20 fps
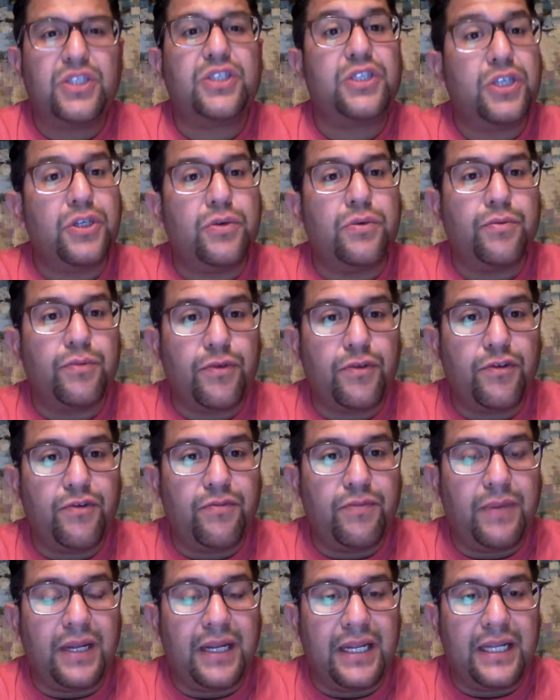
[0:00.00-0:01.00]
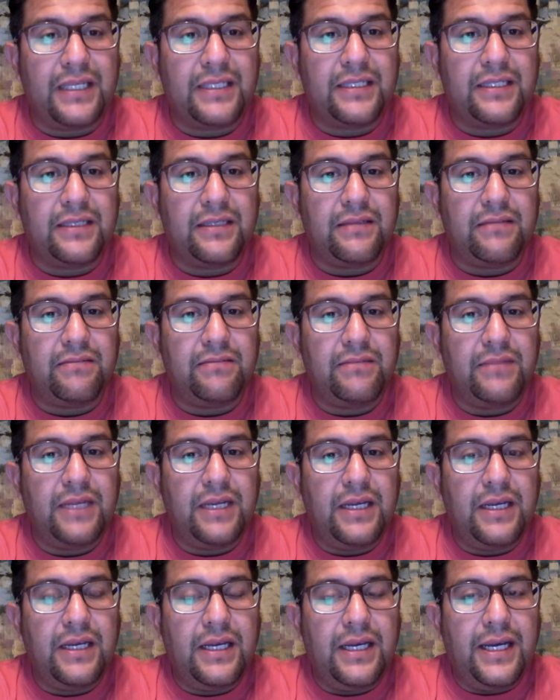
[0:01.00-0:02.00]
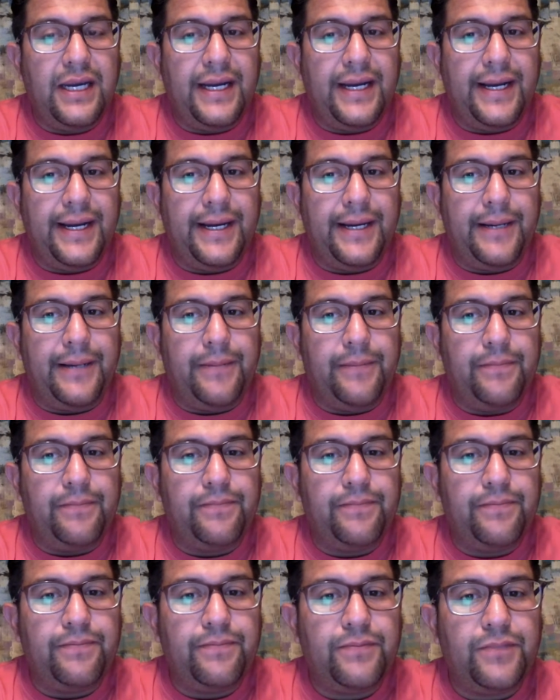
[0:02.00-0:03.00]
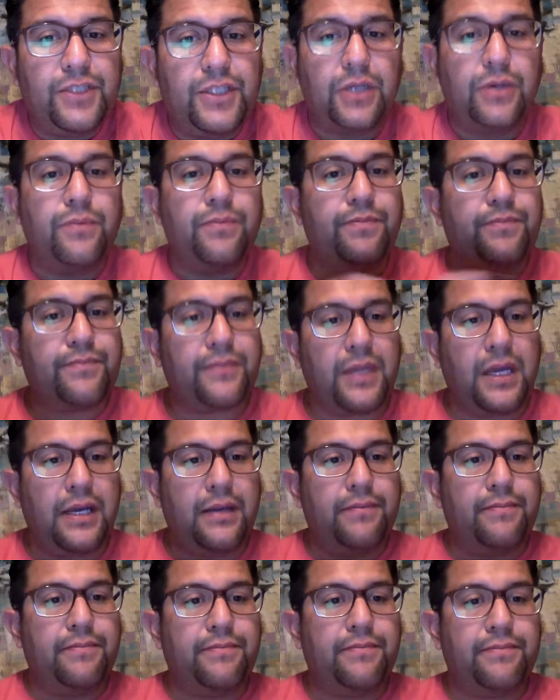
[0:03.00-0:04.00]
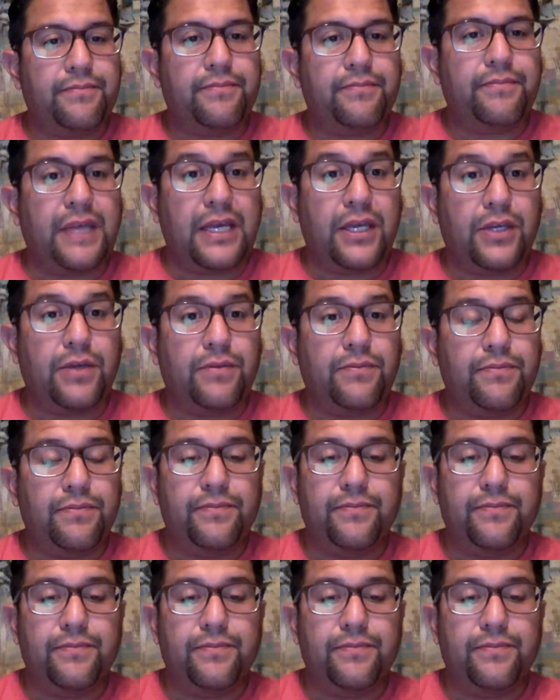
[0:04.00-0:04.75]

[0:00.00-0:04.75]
to improve my lesson. Um, so, thank you.